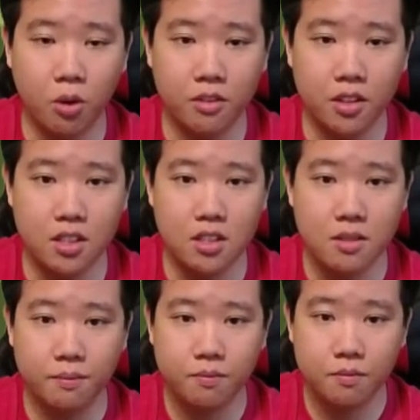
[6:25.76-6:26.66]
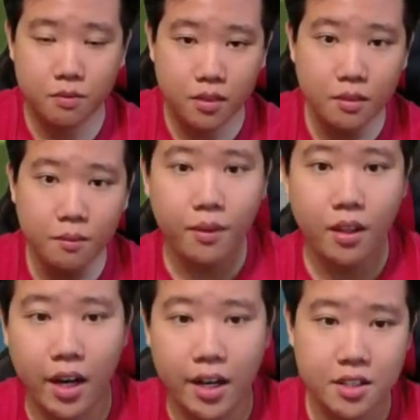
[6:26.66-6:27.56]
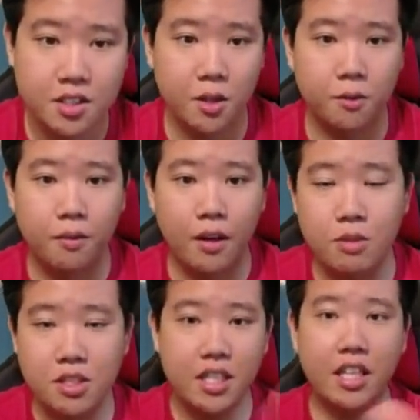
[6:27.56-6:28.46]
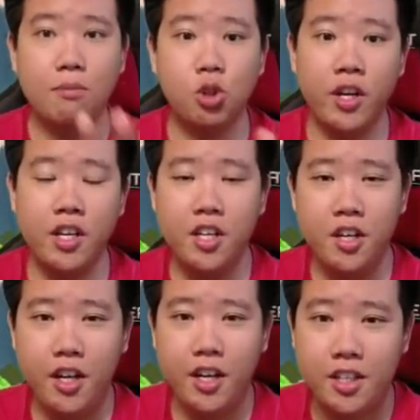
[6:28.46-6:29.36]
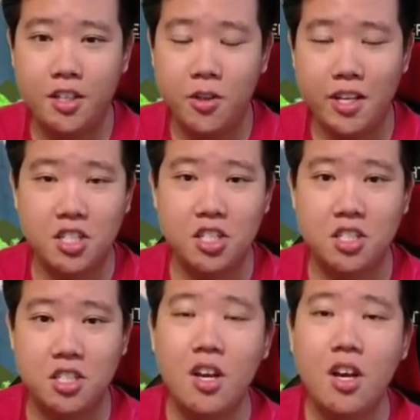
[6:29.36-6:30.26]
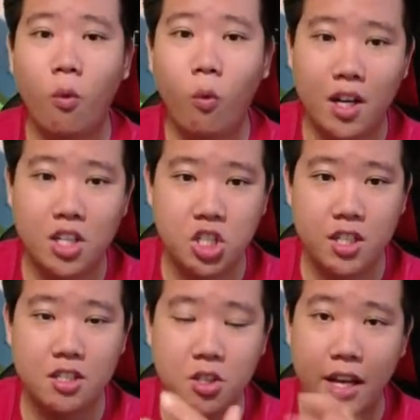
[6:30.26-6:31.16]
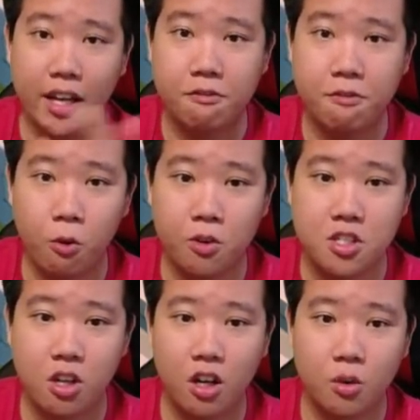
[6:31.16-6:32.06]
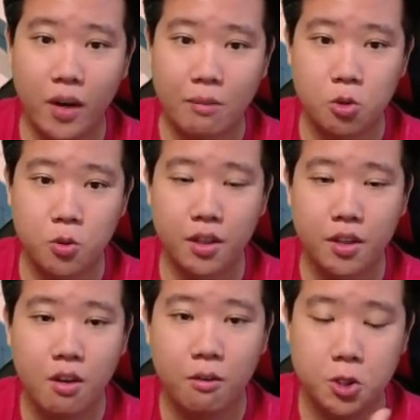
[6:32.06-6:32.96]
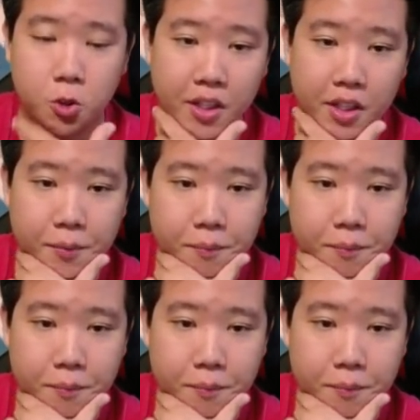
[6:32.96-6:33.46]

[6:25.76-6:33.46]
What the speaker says: these. All right, so I'm just gonna keep training here, and then you guys can just watch it so that I can focus on what I'm doing with training.